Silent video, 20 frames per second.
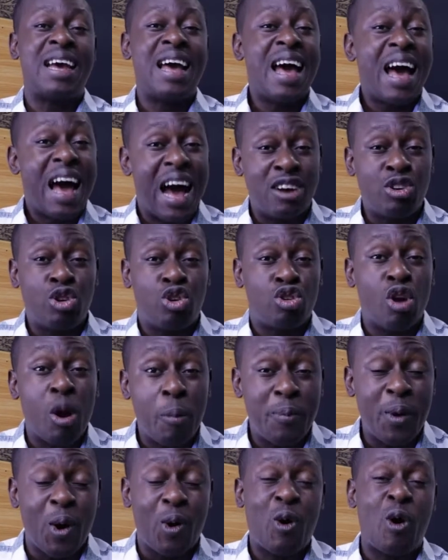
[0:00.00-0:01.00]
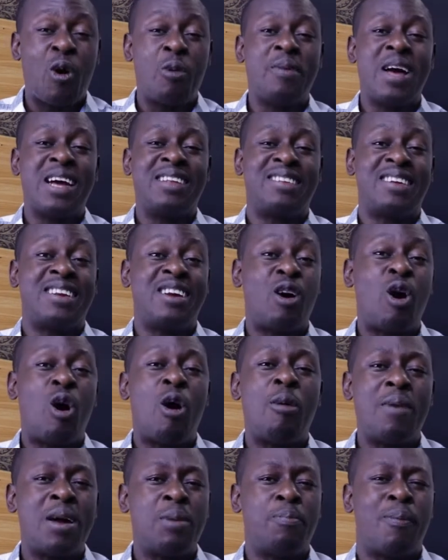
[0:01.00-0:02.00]
and drop your comment in the
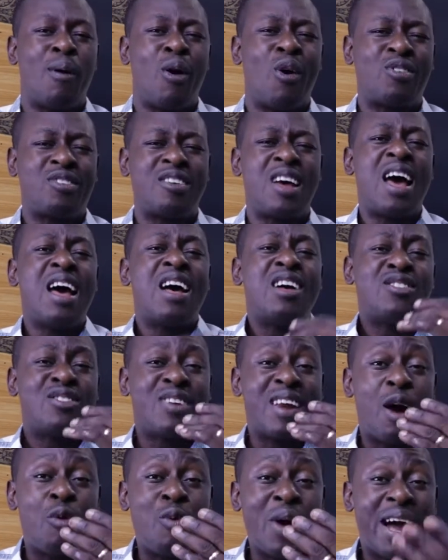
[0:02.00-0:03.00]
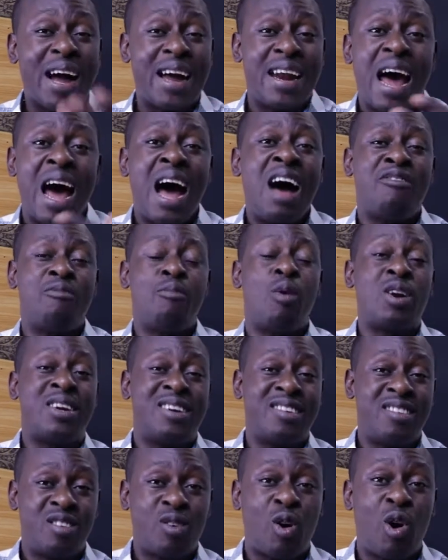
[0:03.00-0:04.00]
comment box so that we can have more
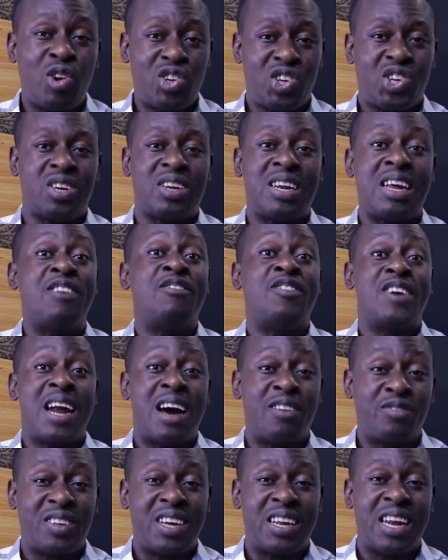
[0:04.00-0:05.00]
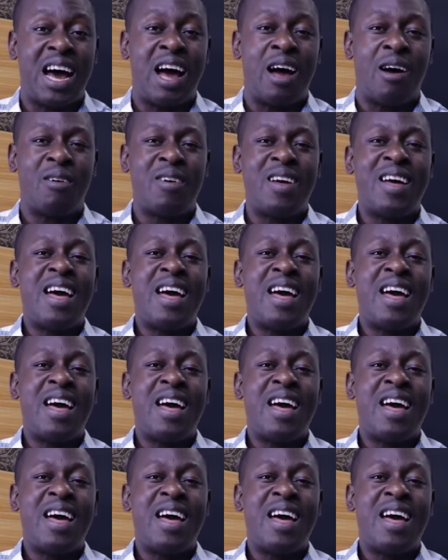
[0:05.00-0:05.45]
discussion even after now.